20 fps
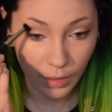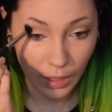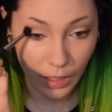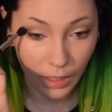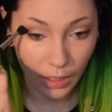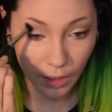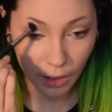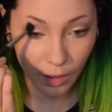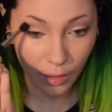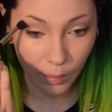
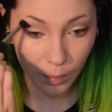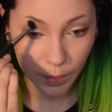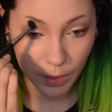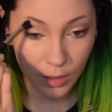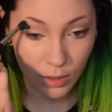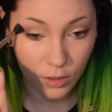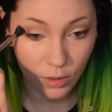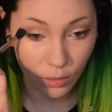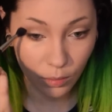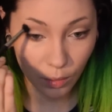And up
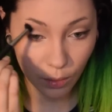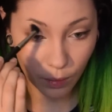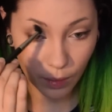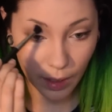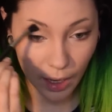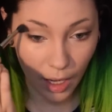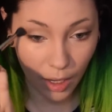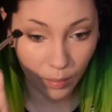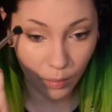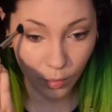into what we
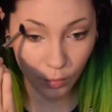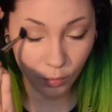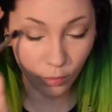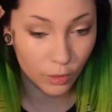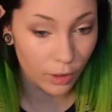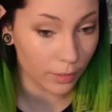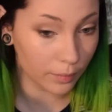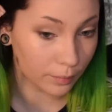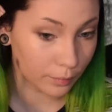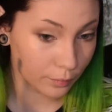had
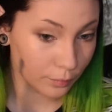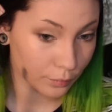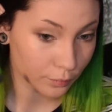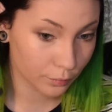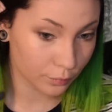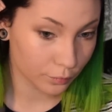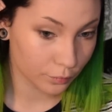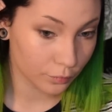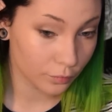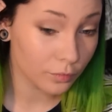before.
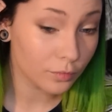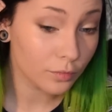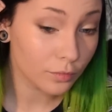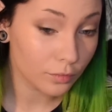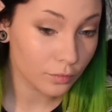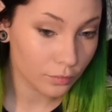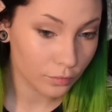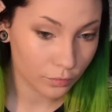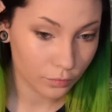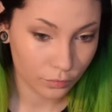
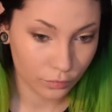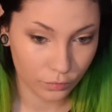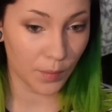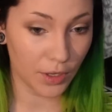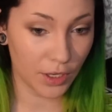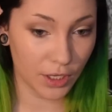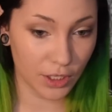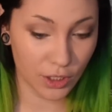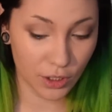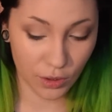What
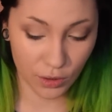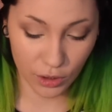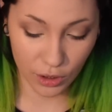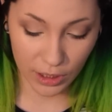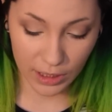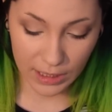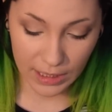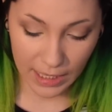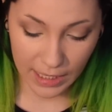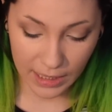you can do is you
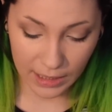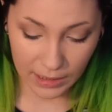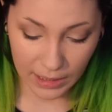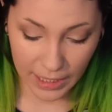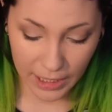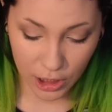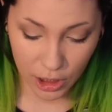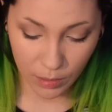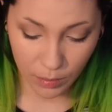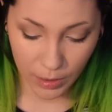can take the
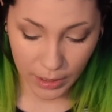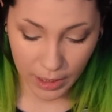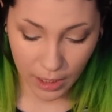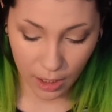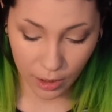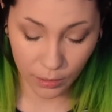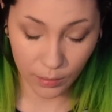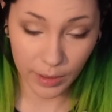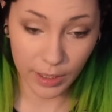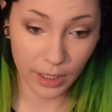light shimmery
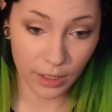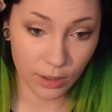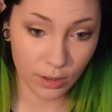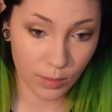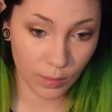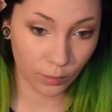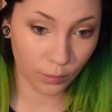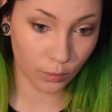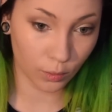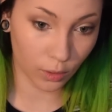color we used
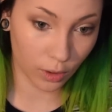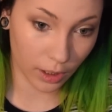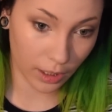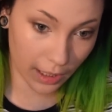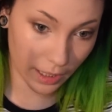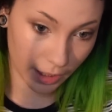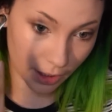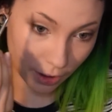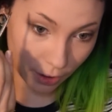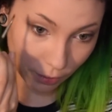before
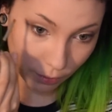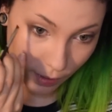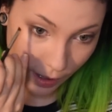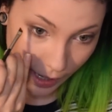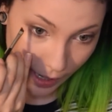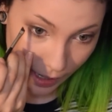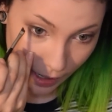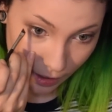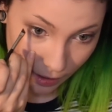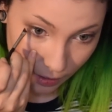and go
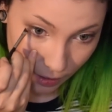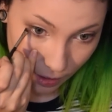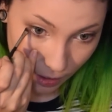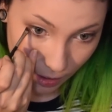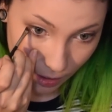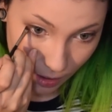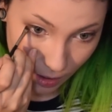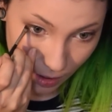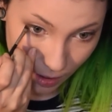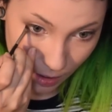right under
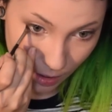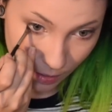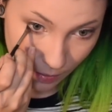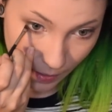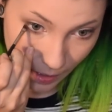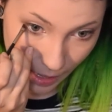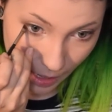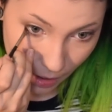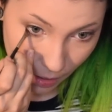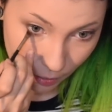the
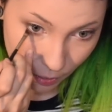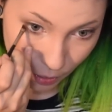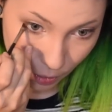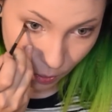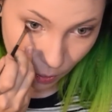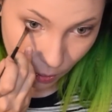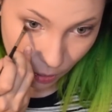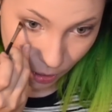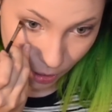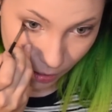outer
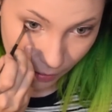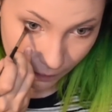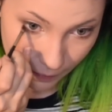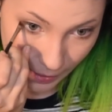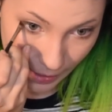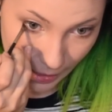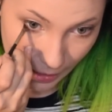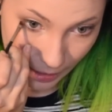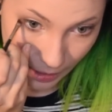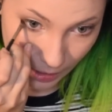corner of the
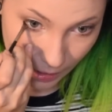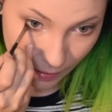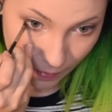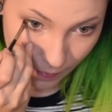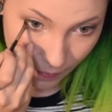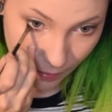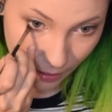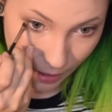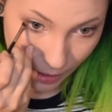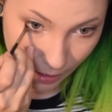
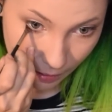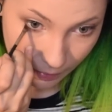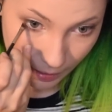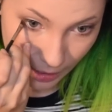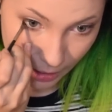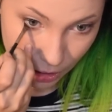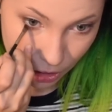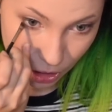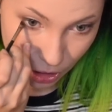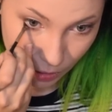
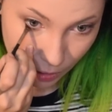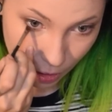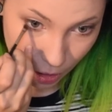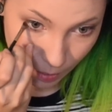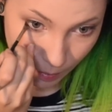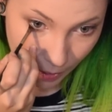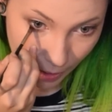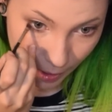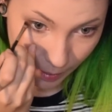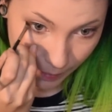lash, your
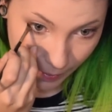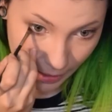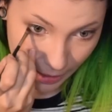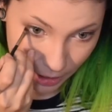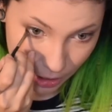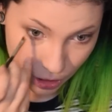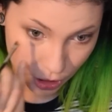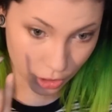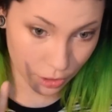bottom lash.